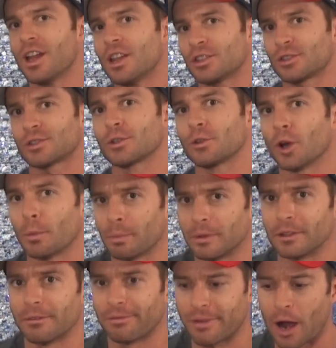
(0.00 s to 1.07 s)
syrup
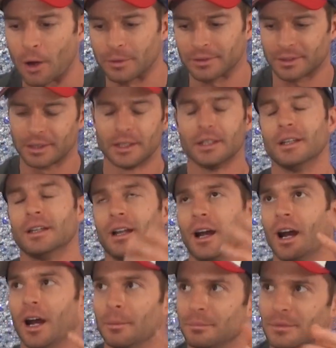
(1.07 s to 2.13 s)
in the fountain
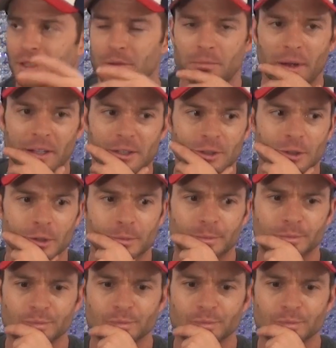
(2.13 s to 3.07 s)
dispenser.